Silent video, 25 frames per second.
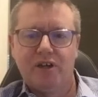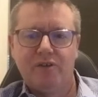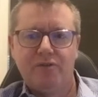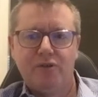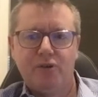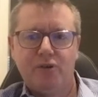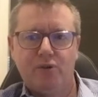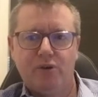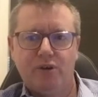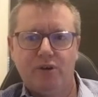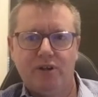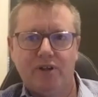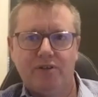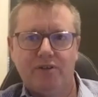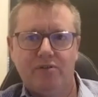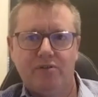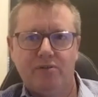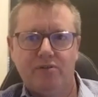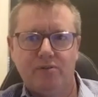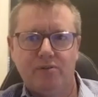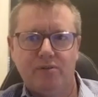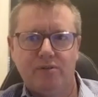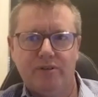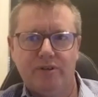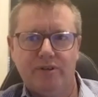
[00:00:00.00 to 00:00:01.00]
if you want a
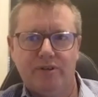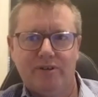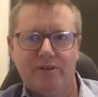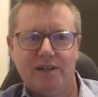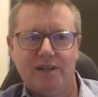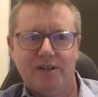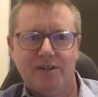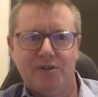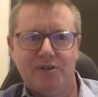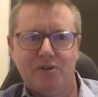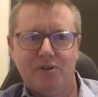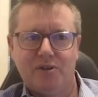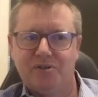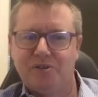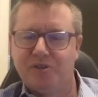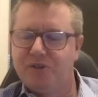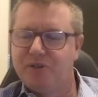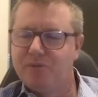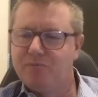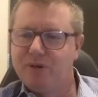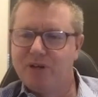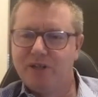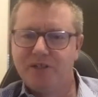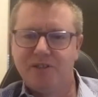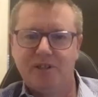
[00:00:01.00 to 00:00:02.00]
tool that is not just a
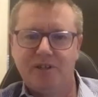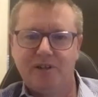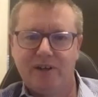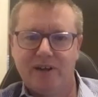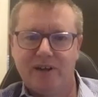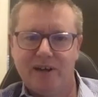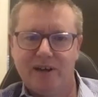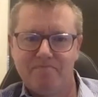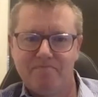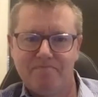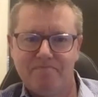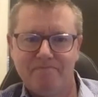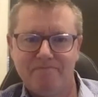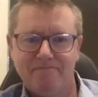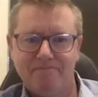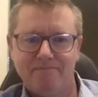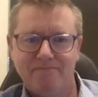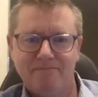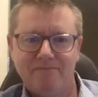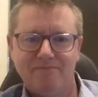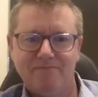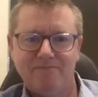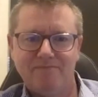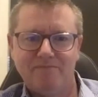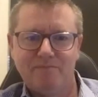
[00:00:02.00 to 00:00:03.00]
budgeting app,
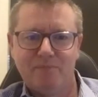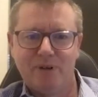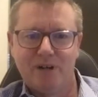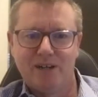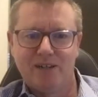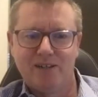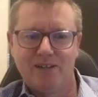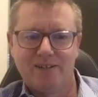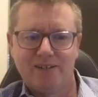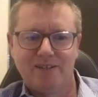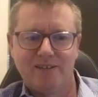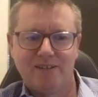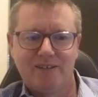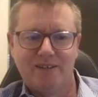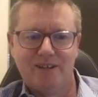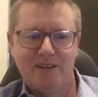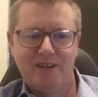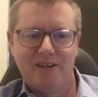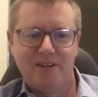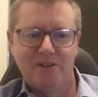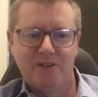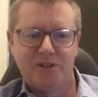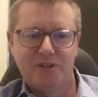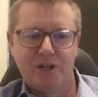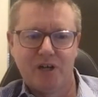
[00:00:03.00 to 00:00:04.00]
but
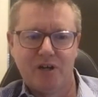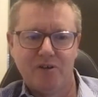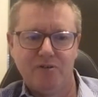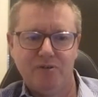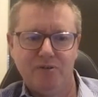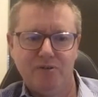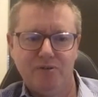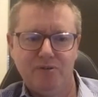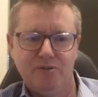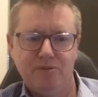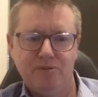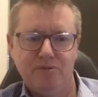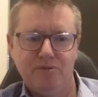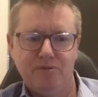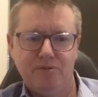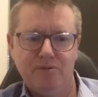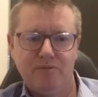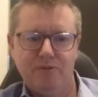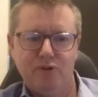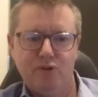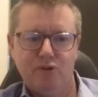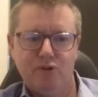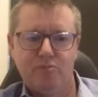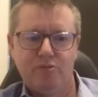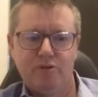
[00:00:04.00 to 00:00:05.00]
can show you
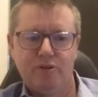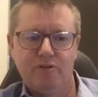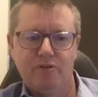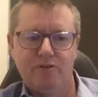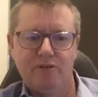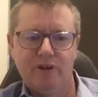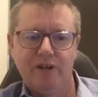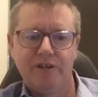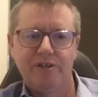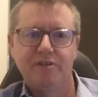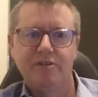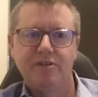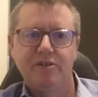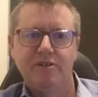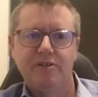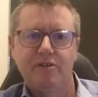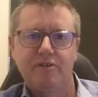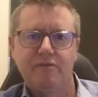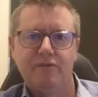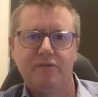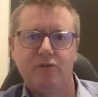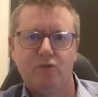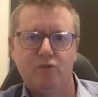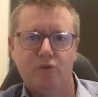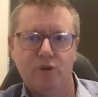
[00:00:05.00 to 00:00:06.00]
your progression
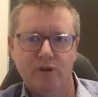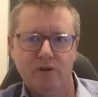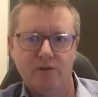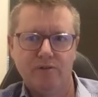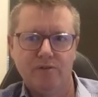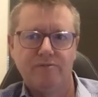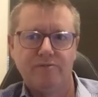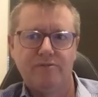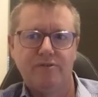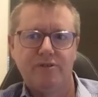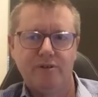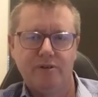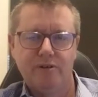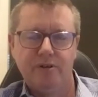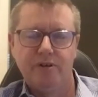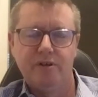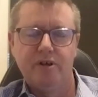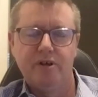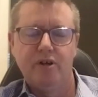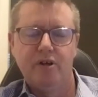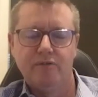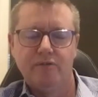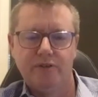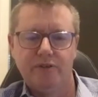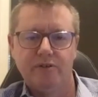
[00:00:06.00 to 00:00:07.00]
of your wealth journey
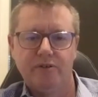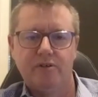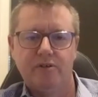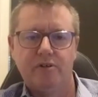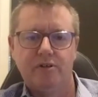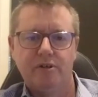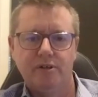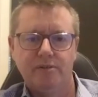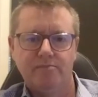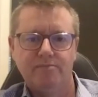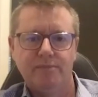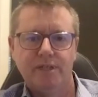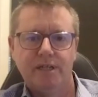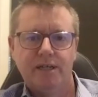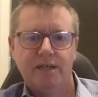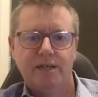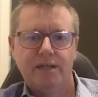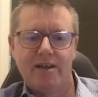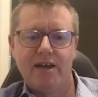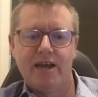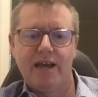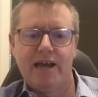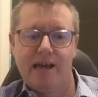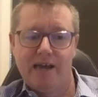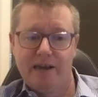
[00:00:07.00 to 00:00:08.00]
over time
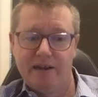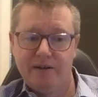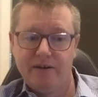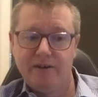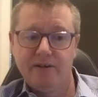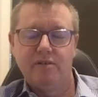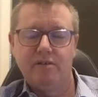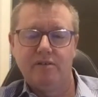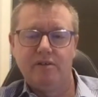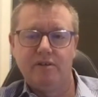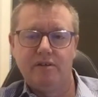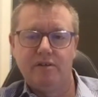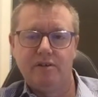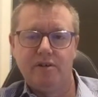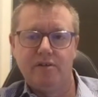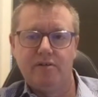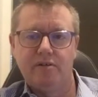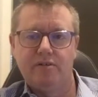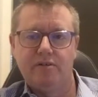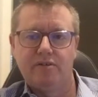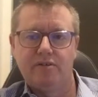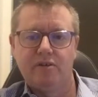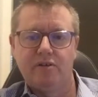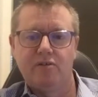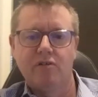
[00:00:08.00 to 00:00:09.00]
and
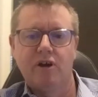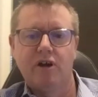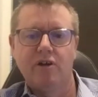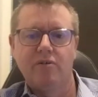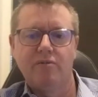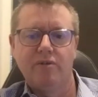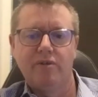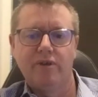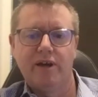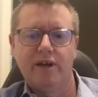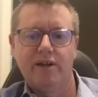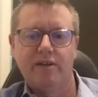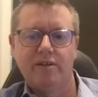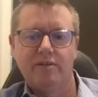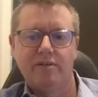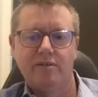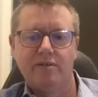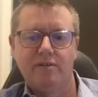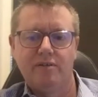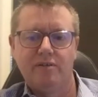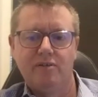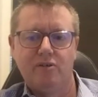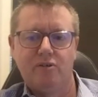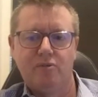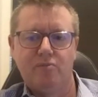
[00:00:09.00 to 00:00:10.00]
integrate with that
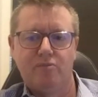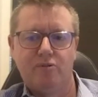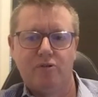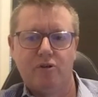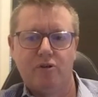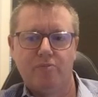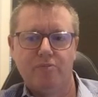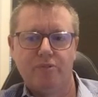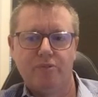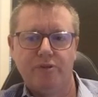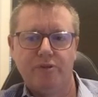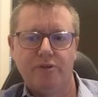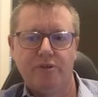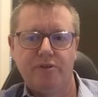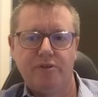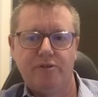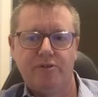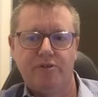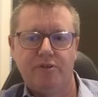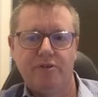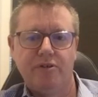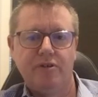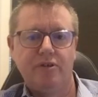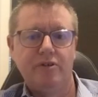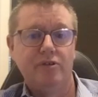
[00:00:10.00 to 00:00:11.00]
your property
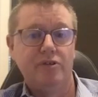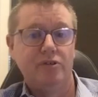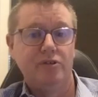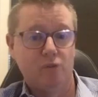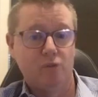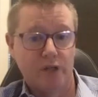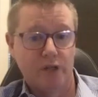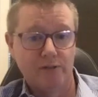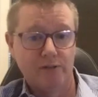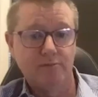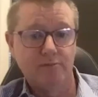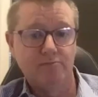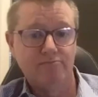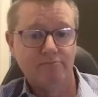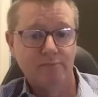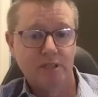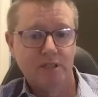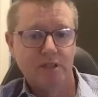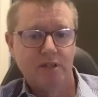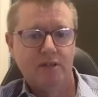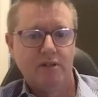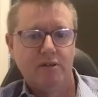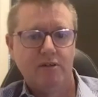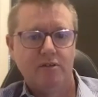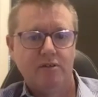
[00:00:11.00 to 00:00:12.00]
journey as well
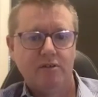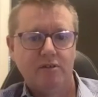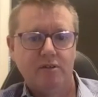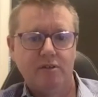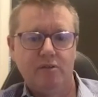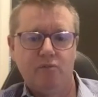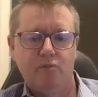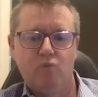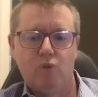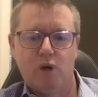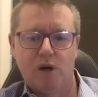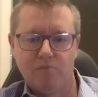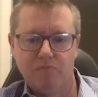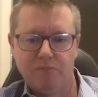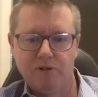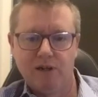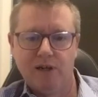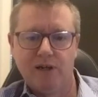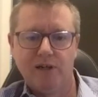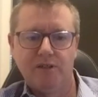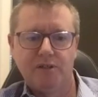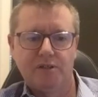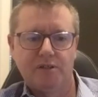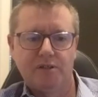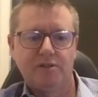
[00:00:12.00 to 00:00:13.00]
in one
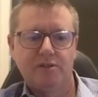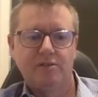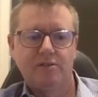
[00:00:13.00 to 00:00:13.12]
place,